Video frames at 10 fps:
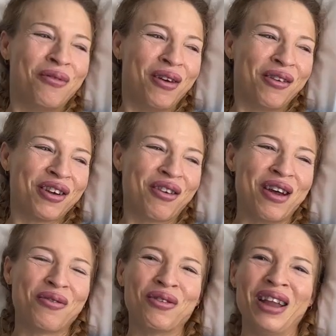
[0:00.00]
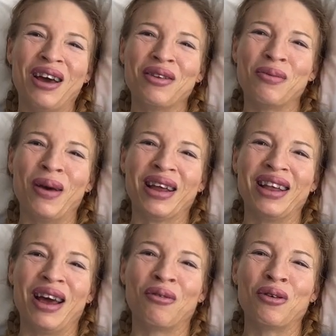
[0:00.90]
very grateful now he's back in
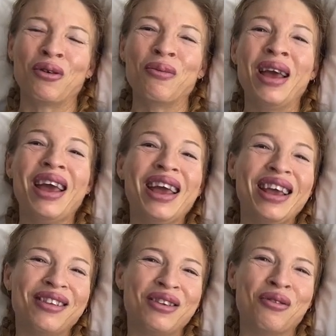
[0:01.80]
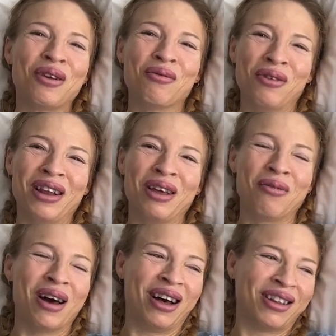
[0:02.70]
our room. He's doing really
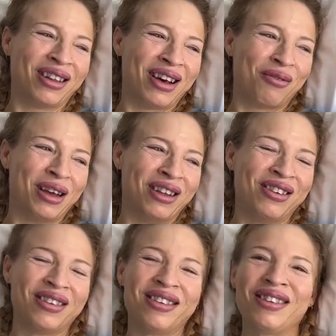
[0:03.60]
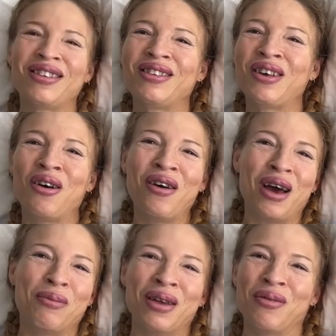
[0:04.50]
well. We're just so
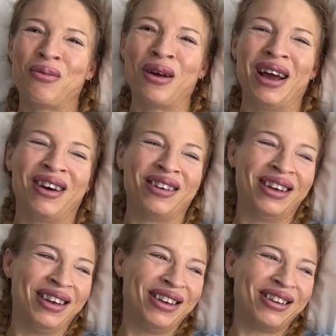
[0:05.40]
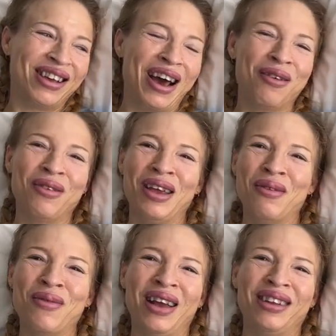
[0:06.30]
happy and proud to have
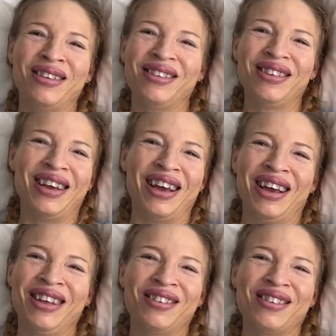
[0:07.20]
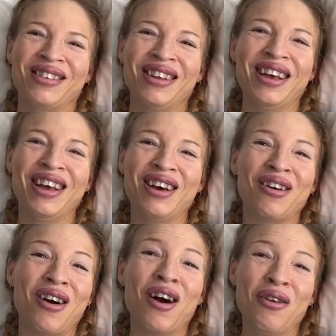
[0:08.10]
him. And yeah, he's just,
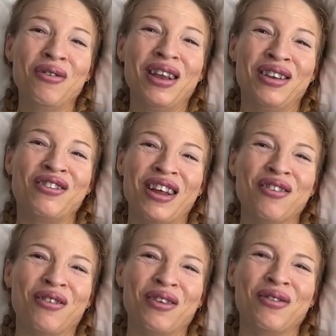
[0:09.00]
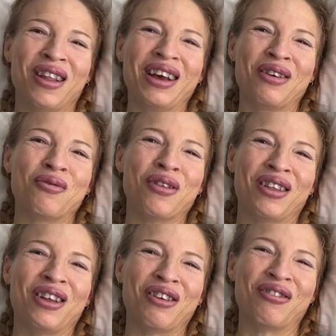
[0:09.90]
I really genuinely feel like I've won the
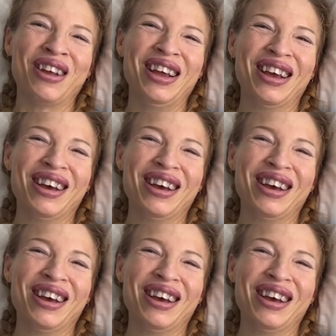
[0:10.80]
lottery.